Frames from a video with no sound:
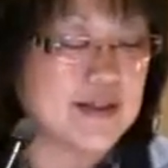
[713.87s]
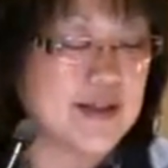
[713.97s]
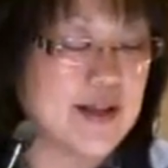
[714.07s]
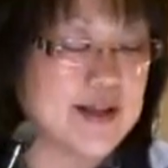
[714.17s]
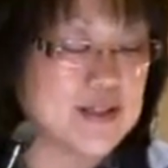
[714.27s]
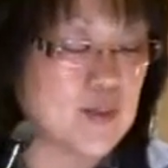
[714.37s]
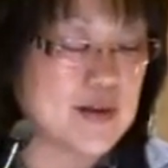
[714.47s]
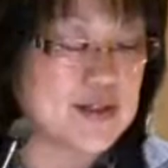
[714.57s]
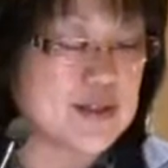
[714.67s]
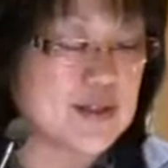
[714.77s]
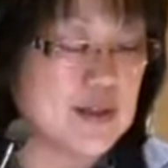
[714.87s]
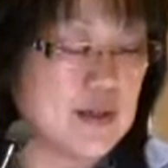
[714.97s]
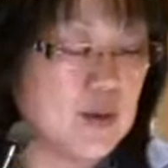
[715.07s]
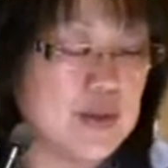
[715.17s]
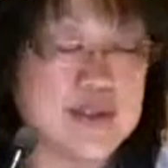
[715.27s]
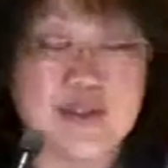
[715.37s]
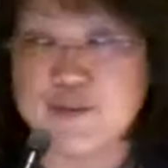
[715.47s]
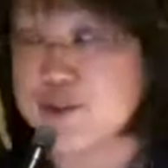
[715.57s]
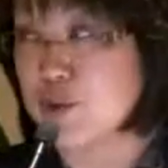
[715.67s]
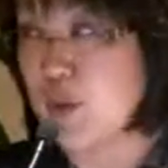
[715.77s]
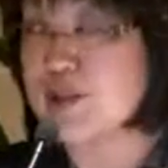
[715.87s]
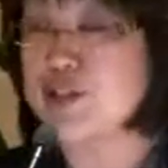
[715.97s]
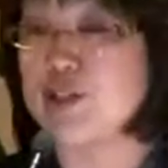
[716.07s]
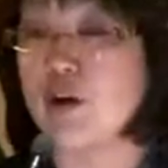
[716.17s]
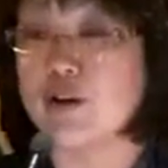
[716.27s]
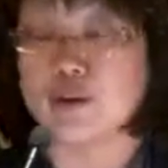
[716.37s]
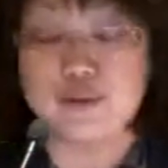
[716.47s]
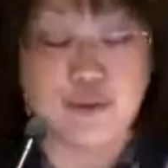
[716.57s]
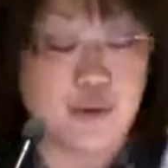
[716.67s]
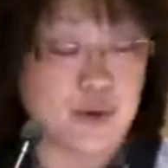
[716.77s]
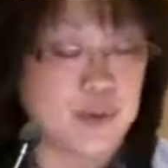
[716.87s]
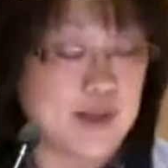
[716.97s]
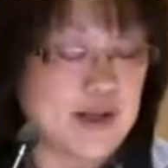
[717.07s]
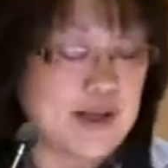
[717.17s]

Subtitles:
The next question is the first question on our form,